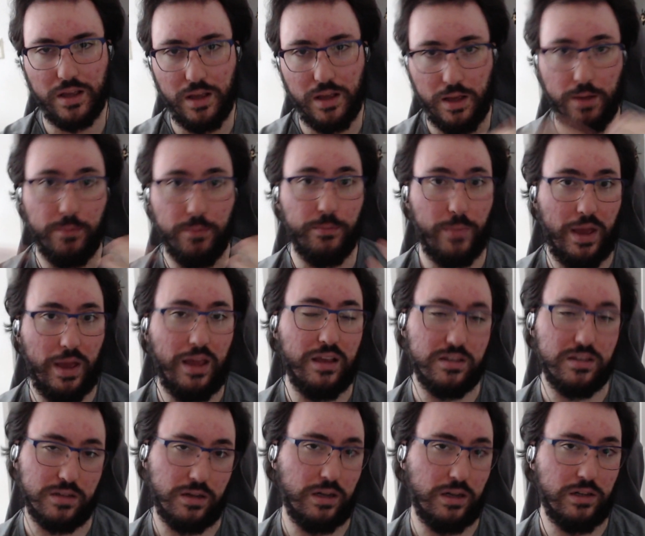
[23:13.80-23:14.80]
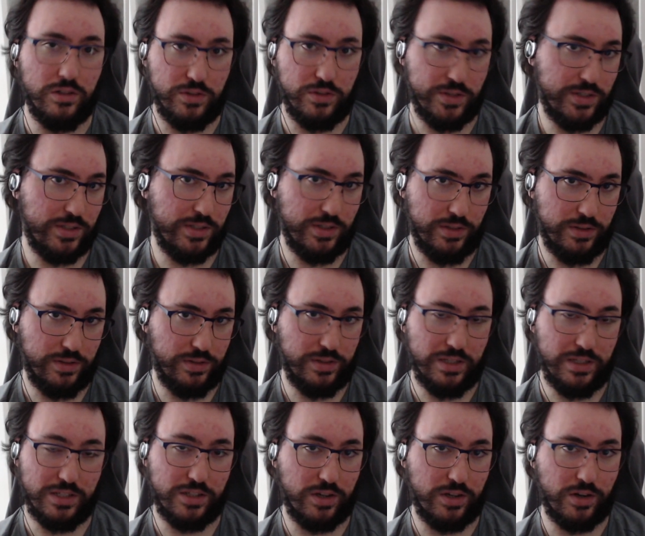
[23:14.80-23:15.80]
May is gonna lose to
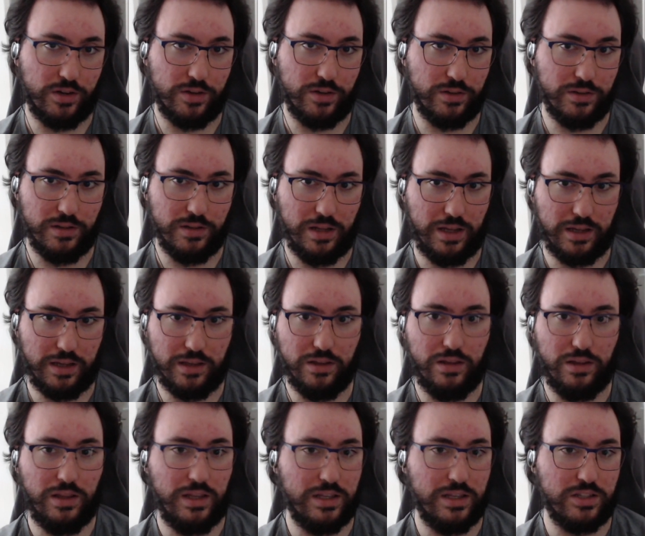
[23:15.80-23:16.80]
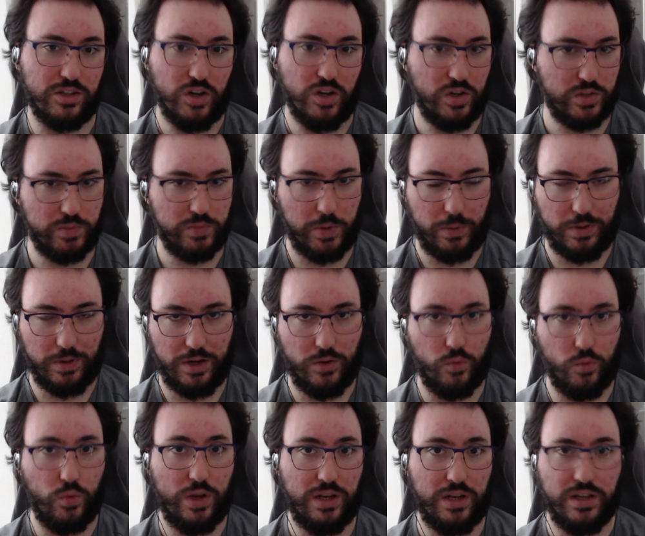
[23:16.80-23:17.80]
this girl. Like, and this girl is probably gonna
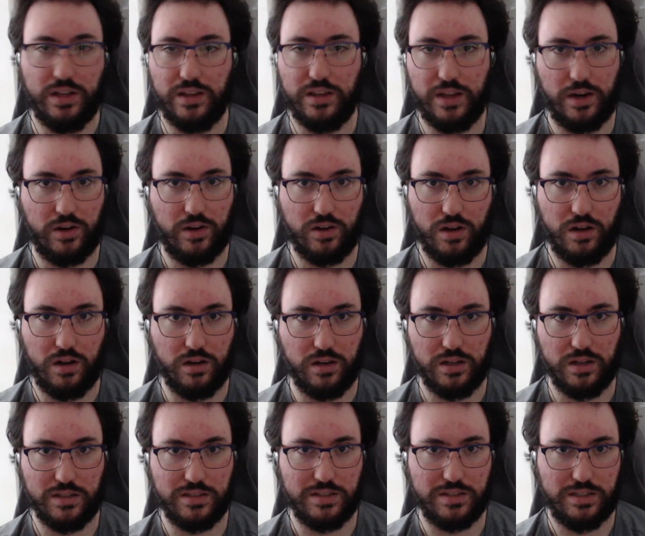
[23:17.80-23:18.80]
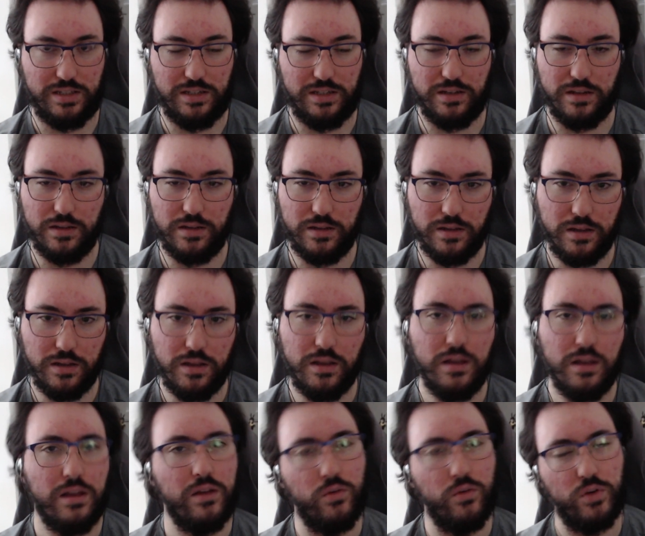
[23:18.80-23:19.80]
win the entire contest scene.
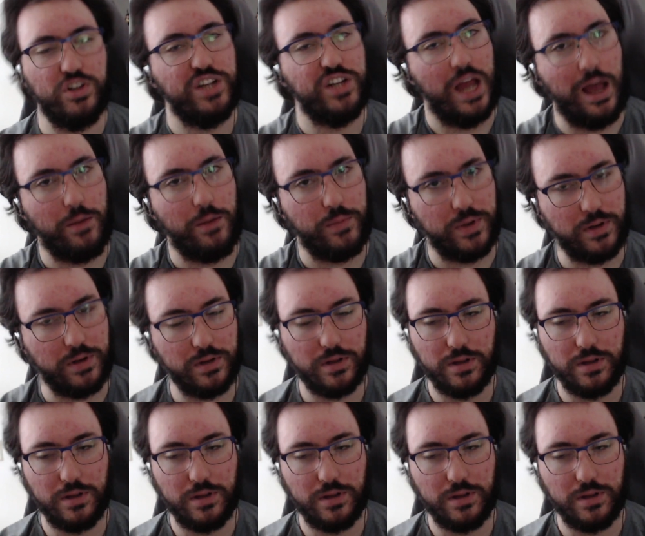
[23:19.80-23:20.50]
Which happened.